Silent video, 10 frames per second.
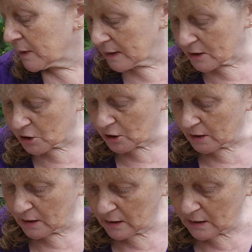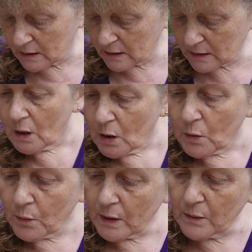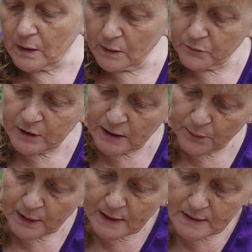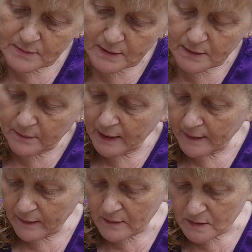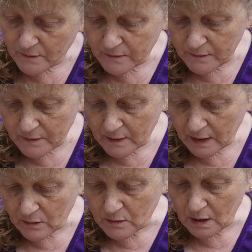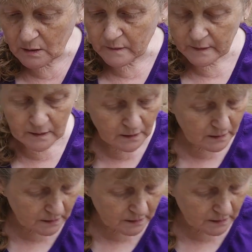we, this year? Well, I'm really pleased with the way those have held over.